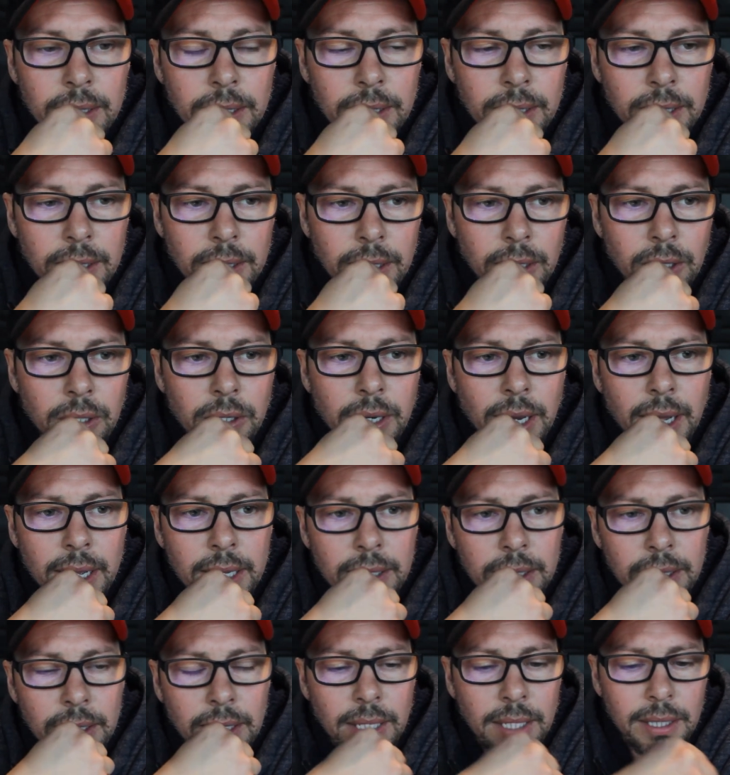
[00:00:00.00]
I think in
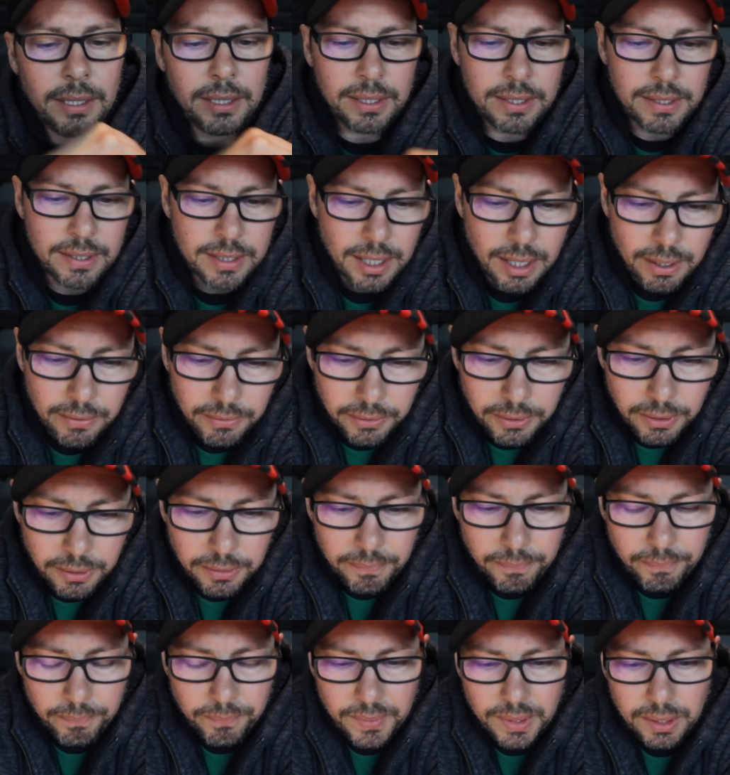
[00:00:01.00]

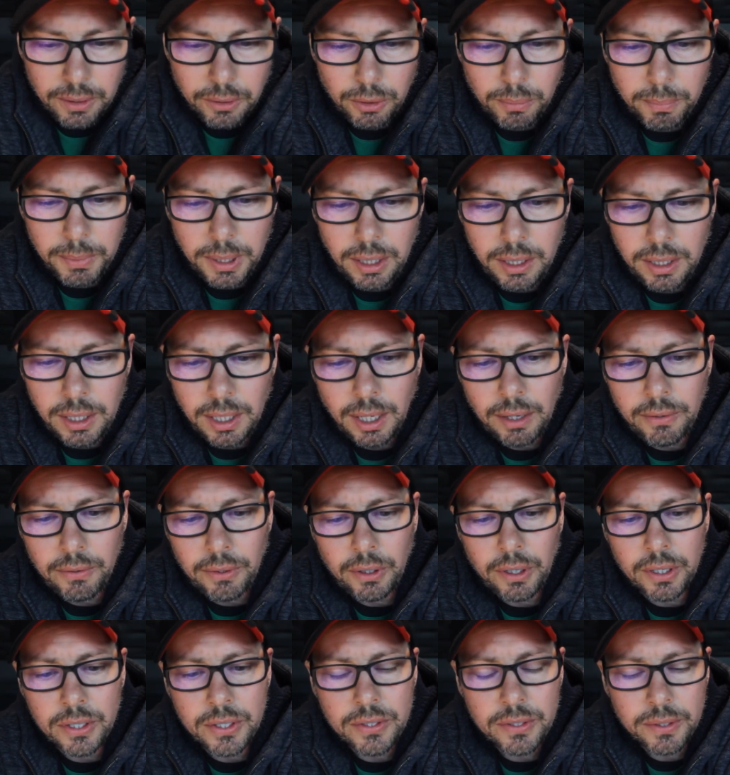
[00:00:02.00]
1987, Romania
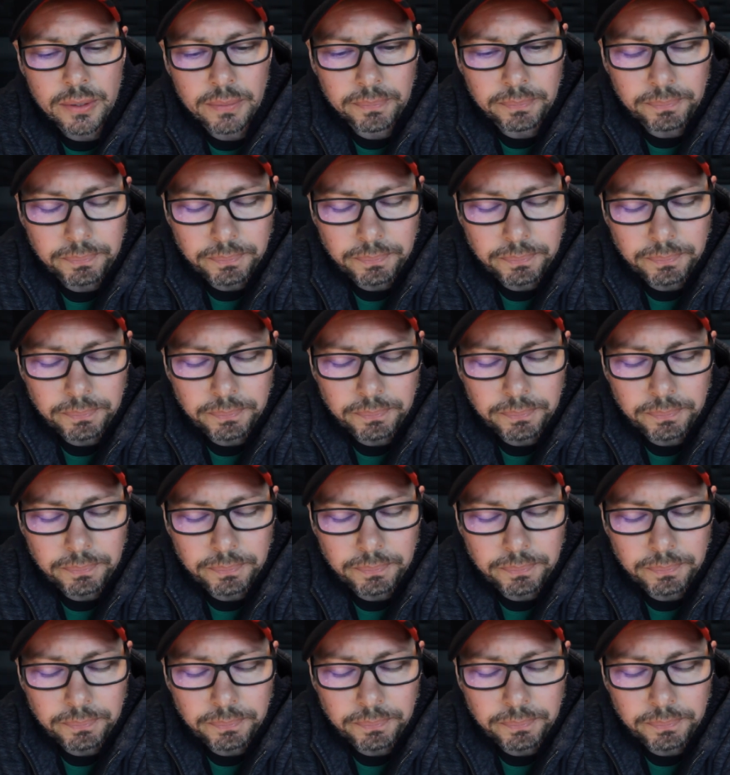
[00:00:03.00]
was